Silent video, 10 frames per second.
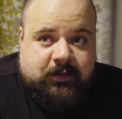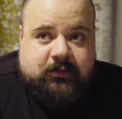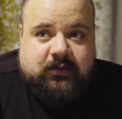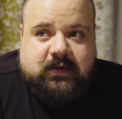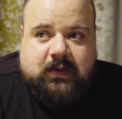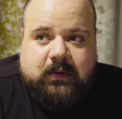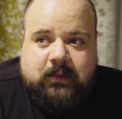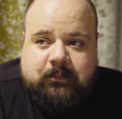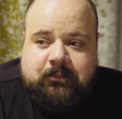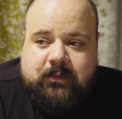
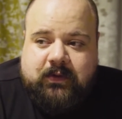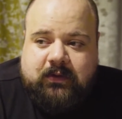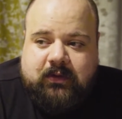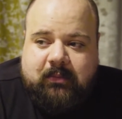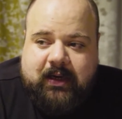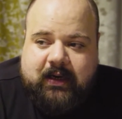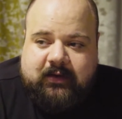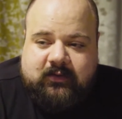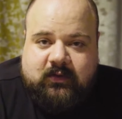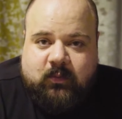So you might
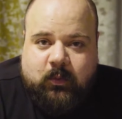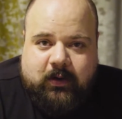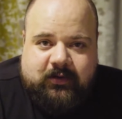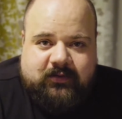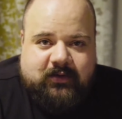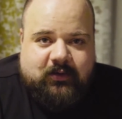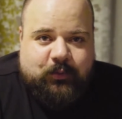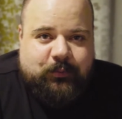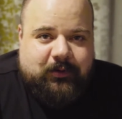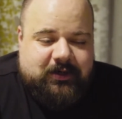ask, what is
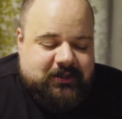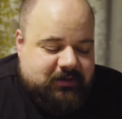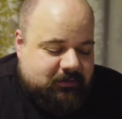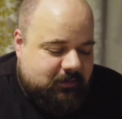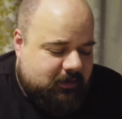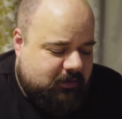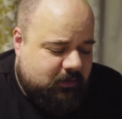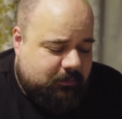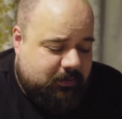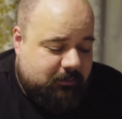Adobe Rush or
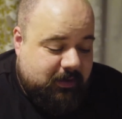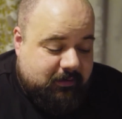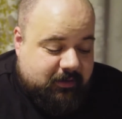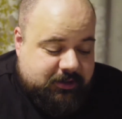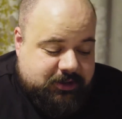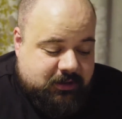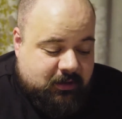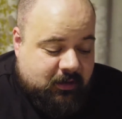Adobe Premiere Rush?